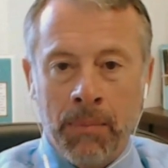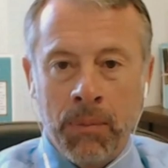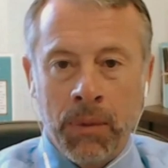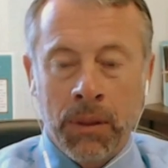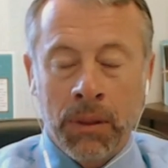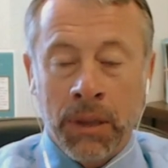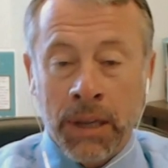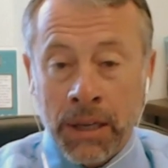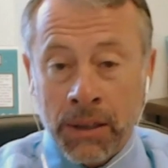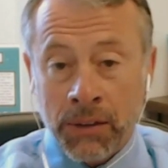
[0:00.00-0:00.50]

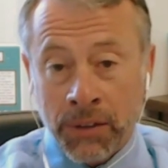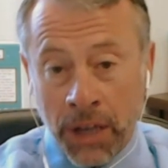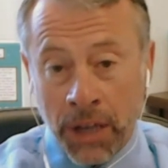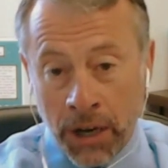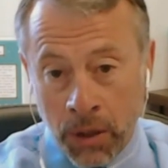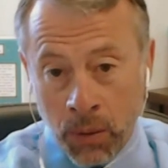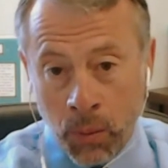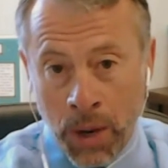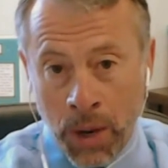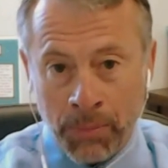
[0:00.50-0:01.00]
links on
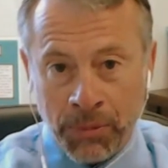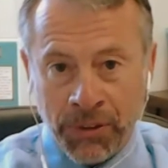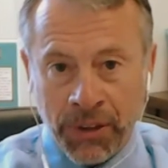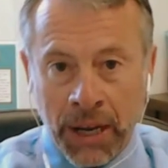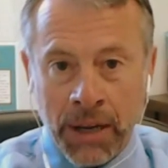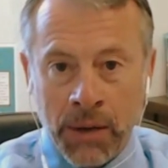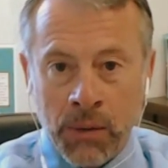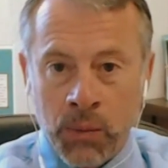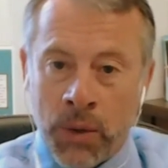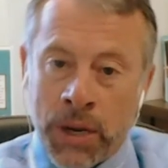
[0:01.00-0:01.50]
our
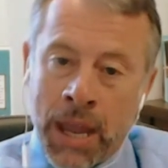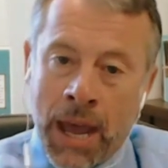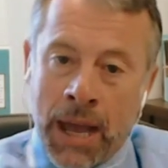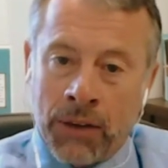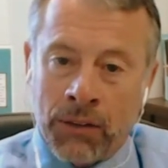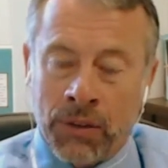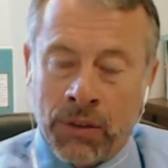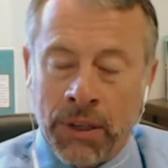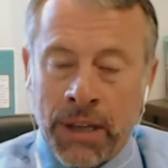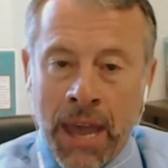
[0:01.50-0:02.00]
website. We
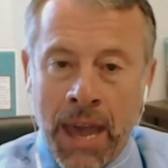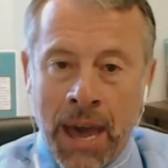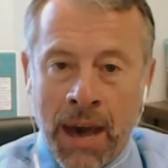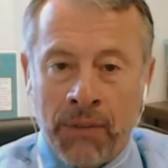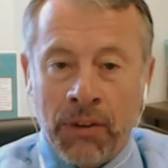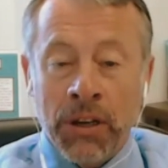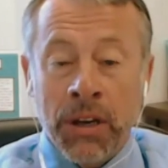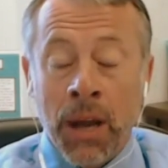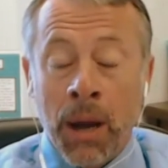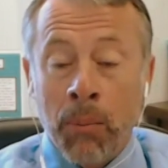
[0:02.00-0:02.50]
actually have
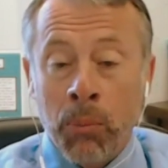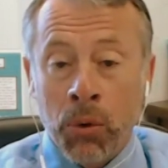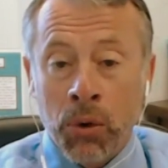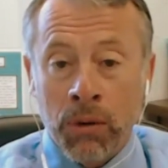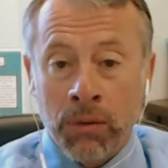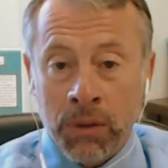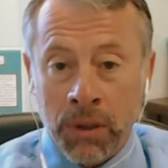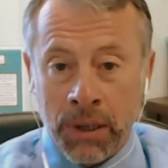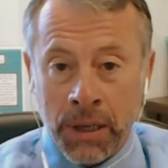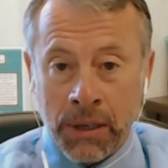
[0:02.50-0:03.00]
a number
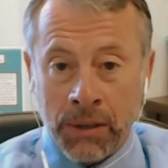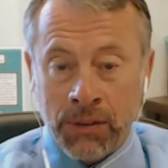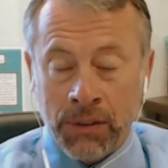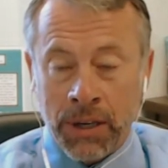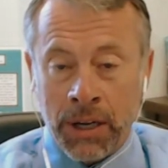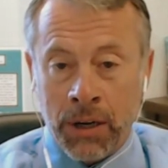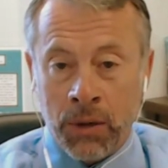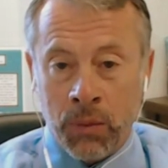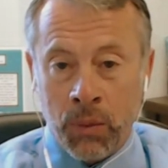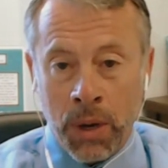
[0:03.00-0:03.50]
of links
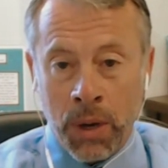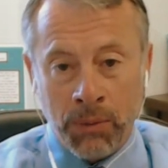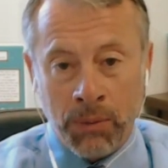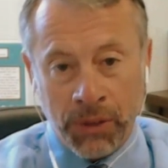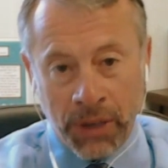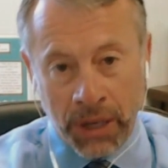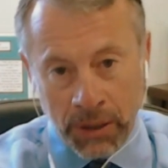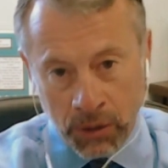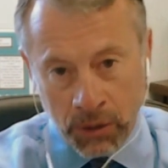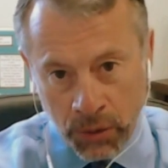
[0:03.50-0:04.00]
on our
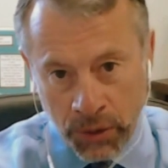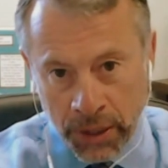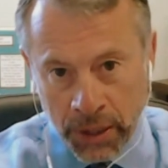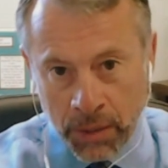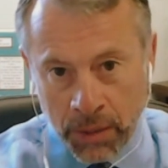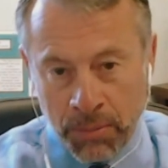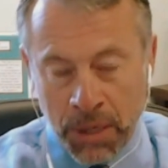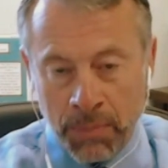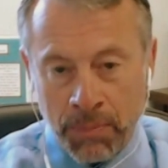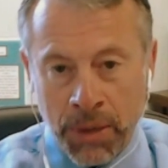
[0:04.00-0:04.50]
website, including a
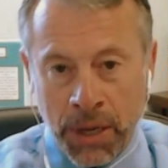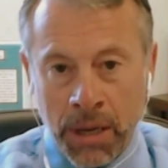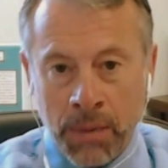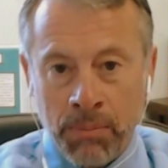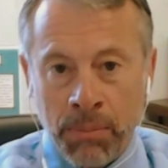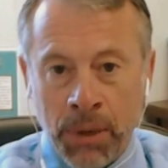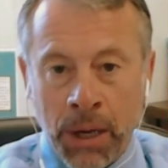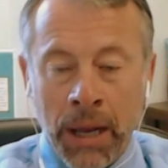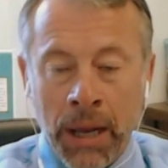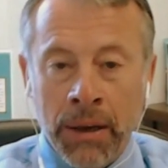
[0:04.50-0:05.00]
BitPay
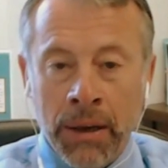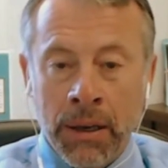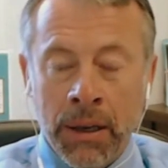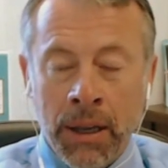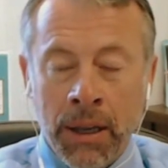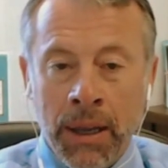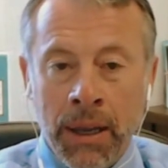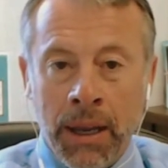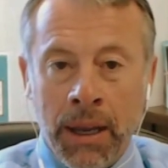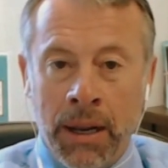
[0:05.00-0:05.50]
button,
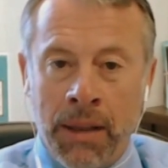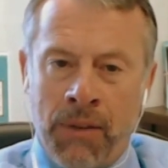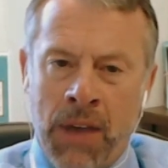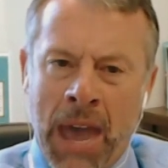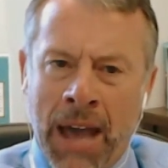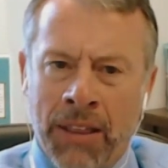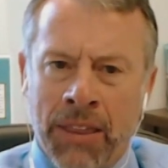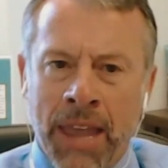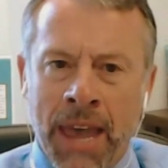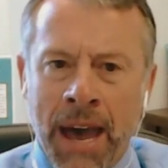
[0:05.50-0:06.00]
and have
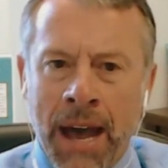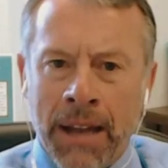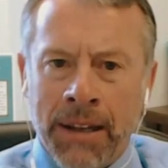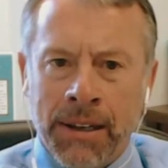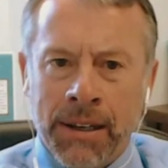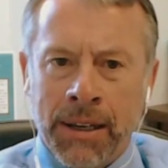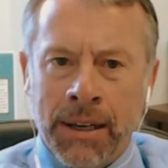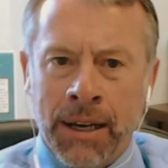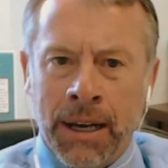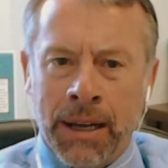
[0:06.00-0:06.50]
had that
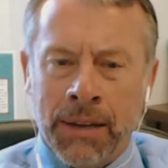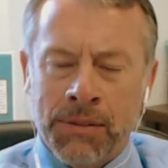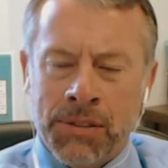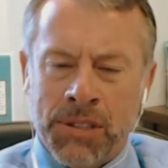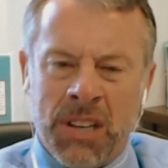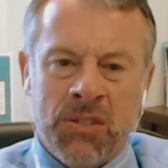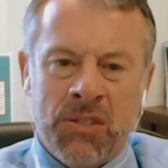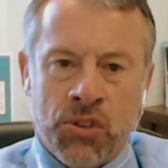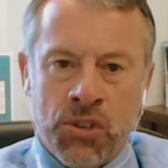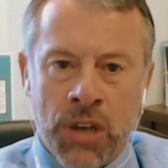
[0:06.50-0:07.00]

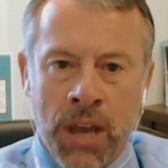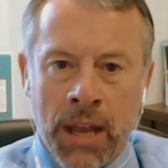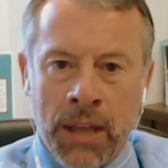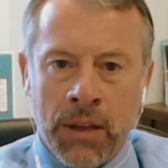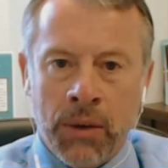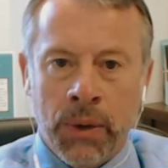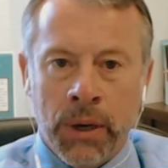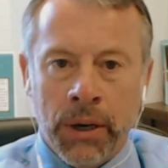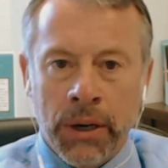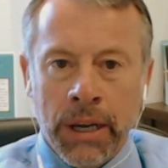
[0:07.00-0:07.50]
since
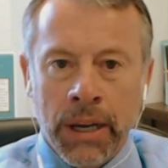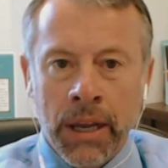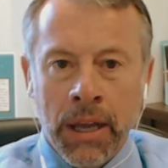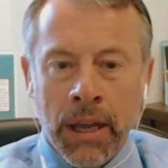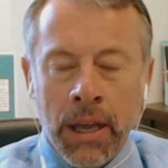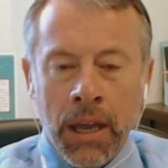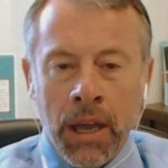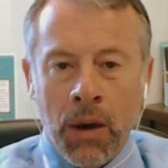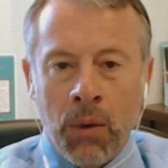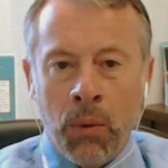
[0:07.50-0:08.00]
January,
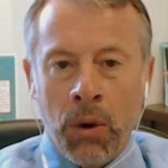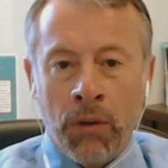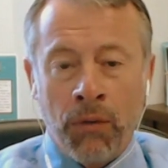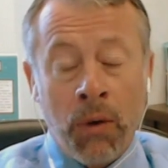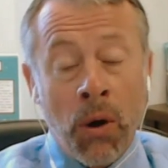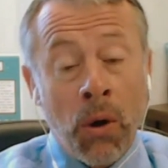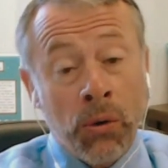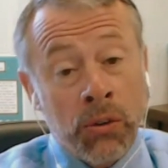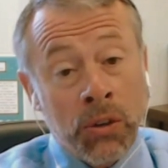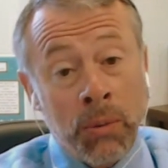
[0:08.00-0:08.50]
where
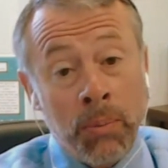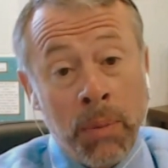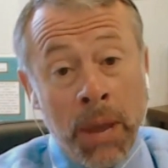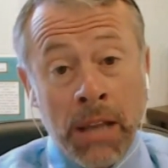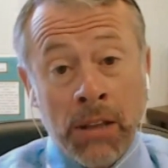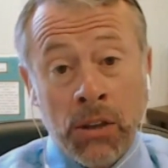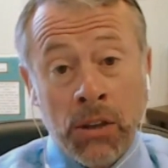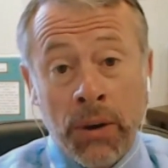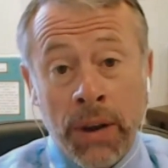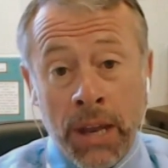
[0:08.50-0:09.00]
folks can
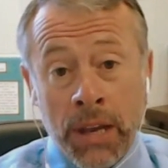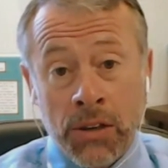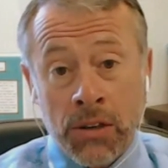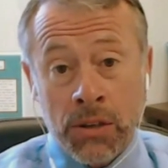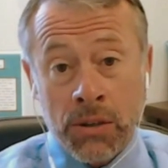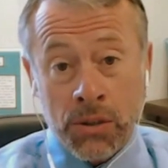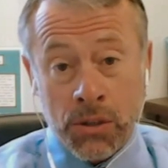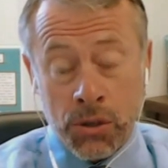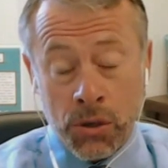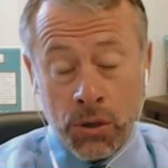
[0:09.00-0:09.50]
make
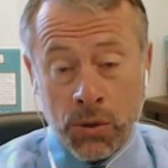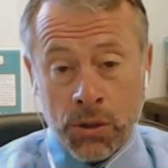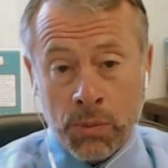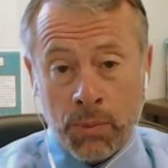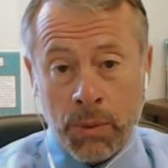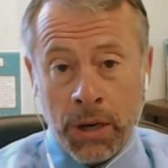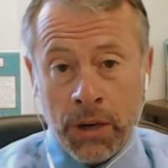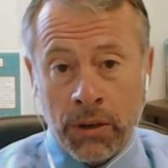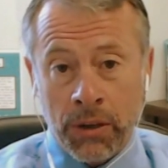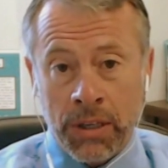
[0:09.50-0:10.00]
donations to
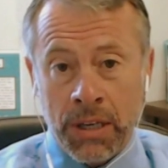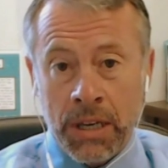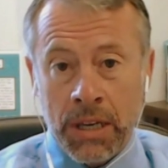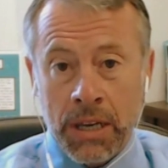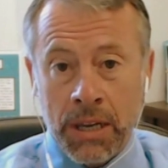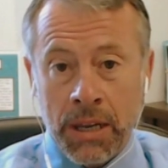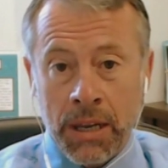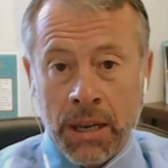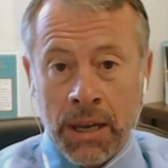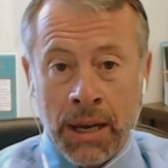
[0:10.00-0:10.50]

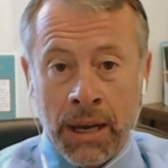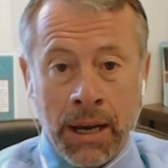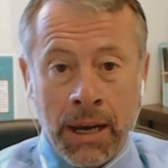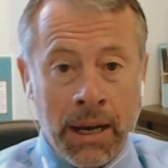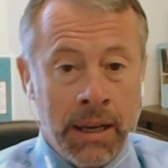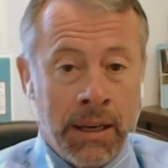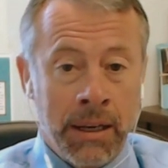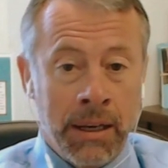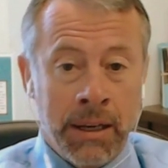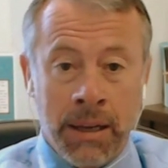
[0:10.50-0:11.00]
SpearKey
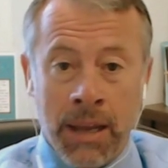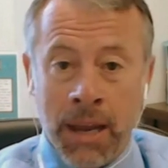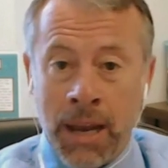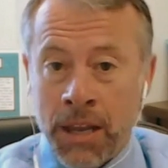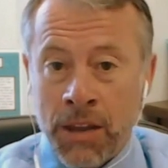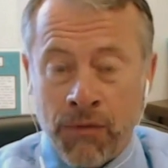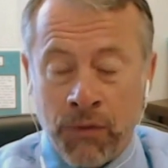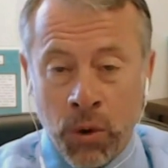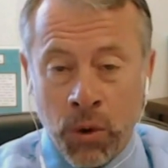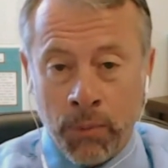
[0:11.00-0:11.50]
in any
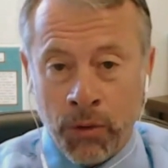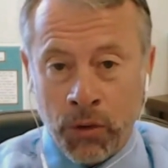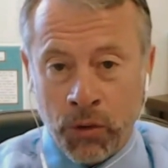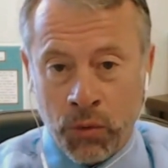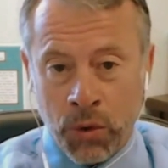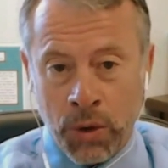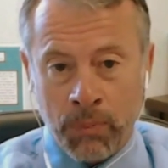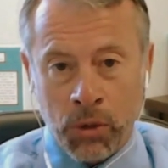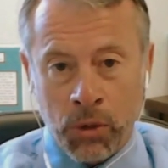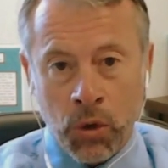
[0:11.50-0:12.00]
form of
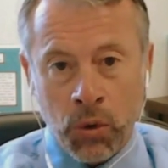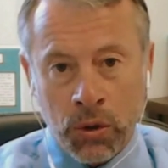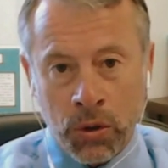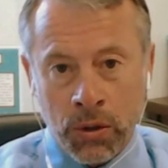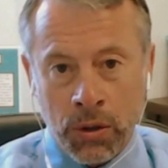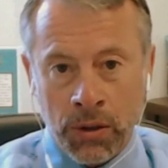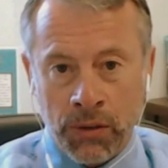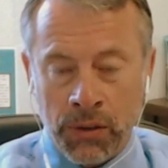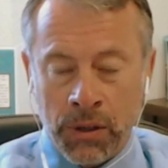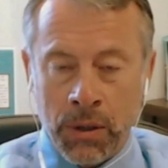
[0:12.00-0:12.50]

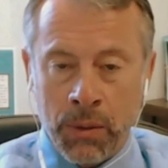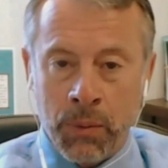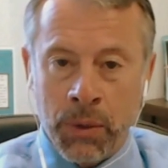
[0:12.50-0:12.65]
cryptocurrency.